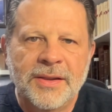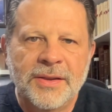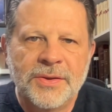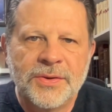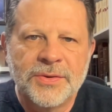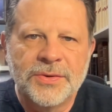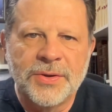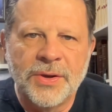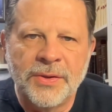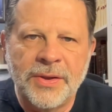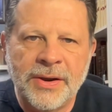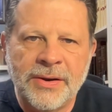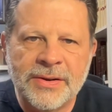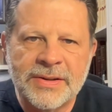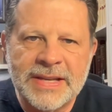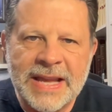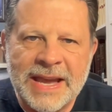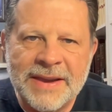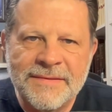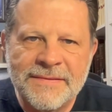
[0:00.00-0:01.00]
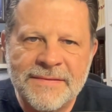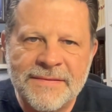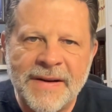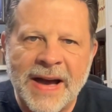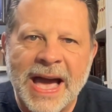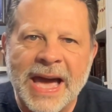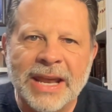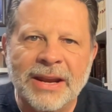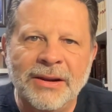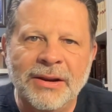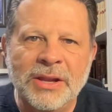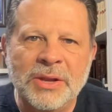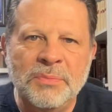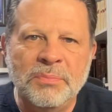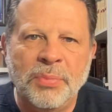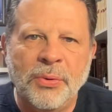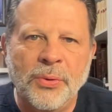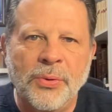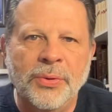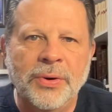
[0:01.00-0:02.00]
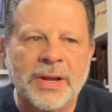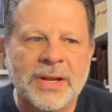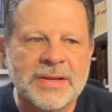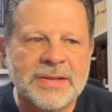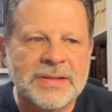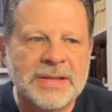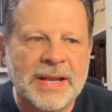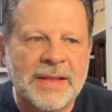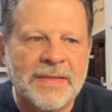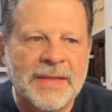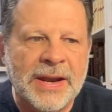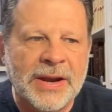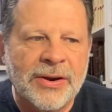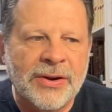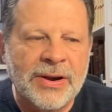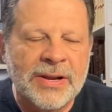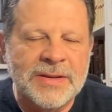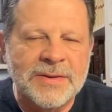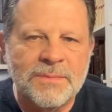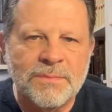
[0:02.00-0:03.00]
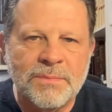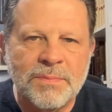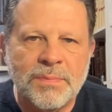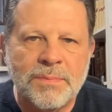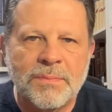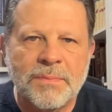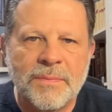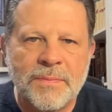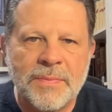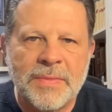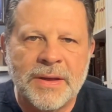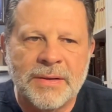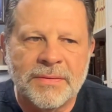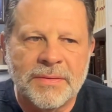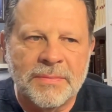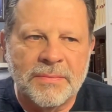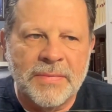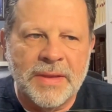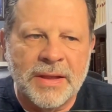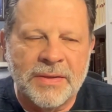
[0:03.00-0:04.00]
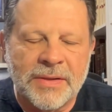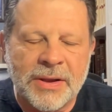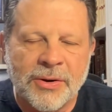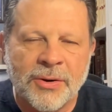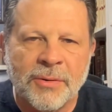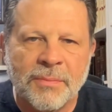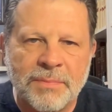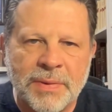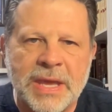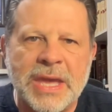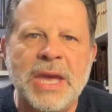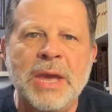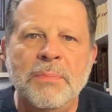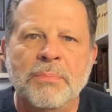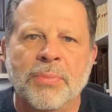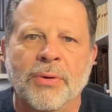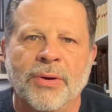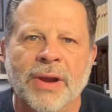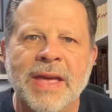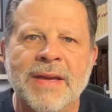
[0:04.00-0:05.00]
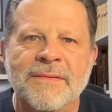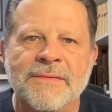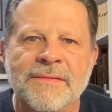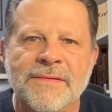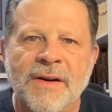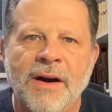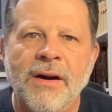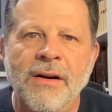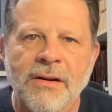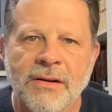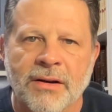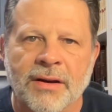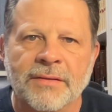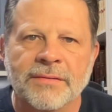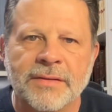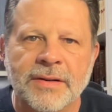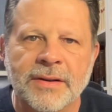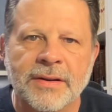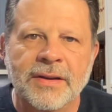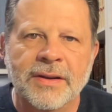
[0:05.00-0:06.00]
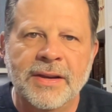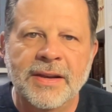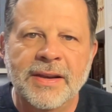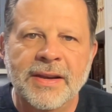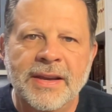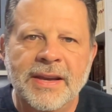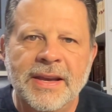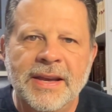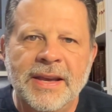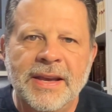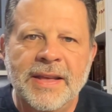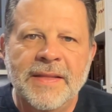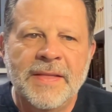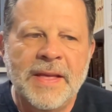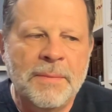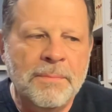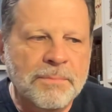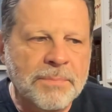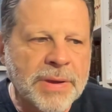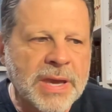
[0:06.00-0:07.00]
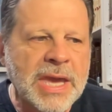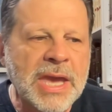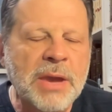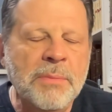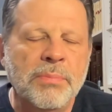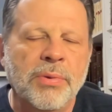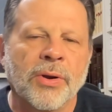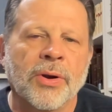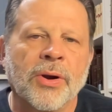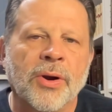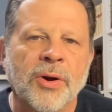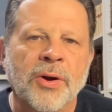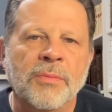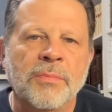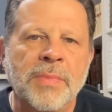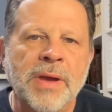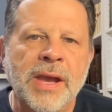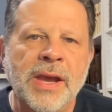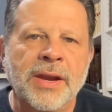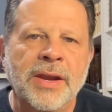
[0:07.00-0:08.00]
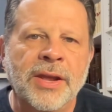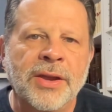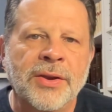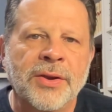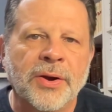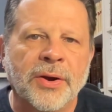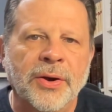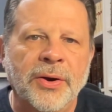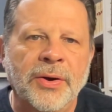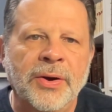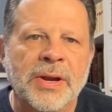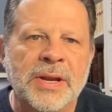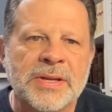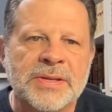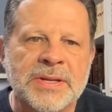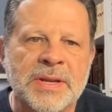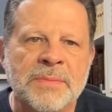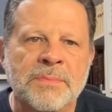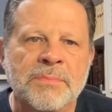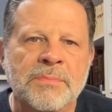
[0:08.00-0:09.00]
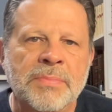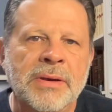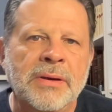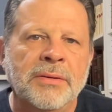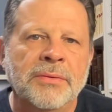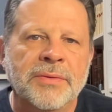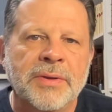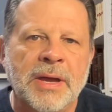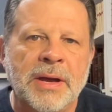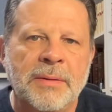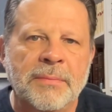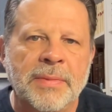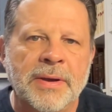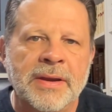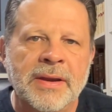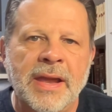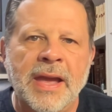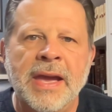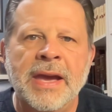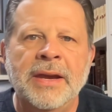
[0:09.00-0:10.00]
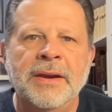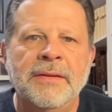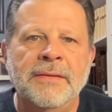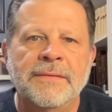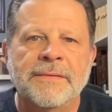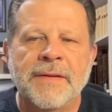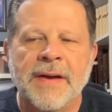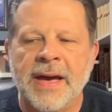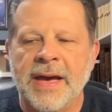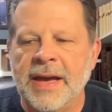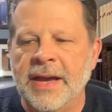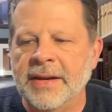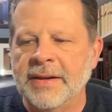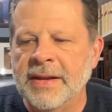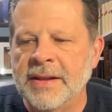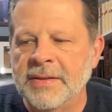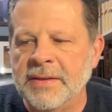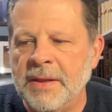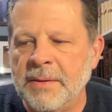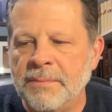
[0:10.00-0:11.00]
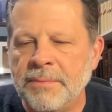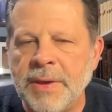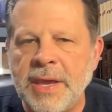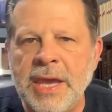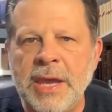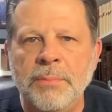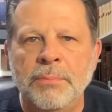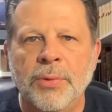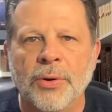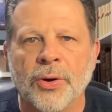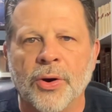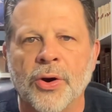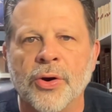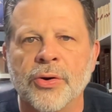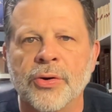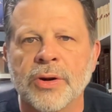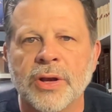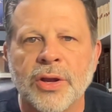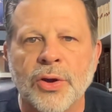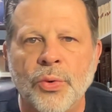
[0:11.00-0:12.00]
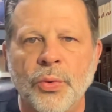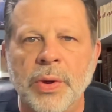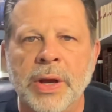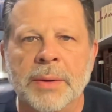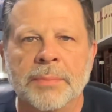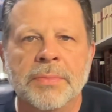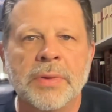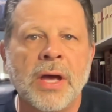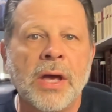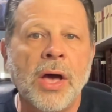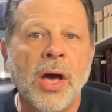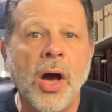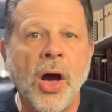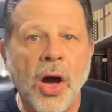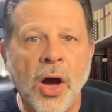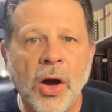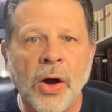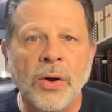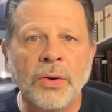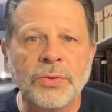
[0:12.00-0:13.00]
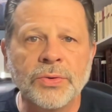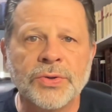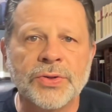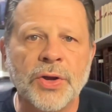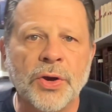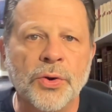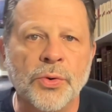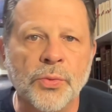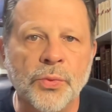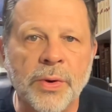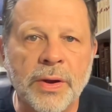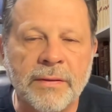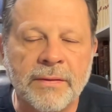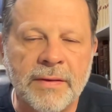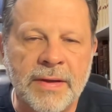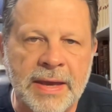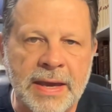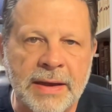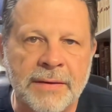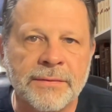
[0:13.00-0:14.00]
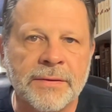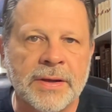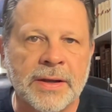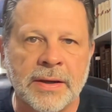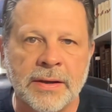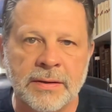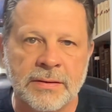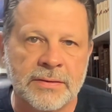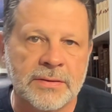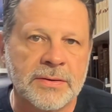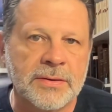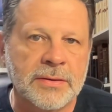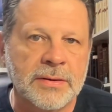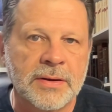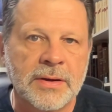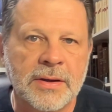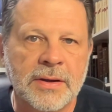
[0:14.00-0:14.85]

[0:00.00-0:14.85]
So there's a vital importance that there is that that there are people involved that people are being encouraged and built up and edified, and that people are equipped also with giftings.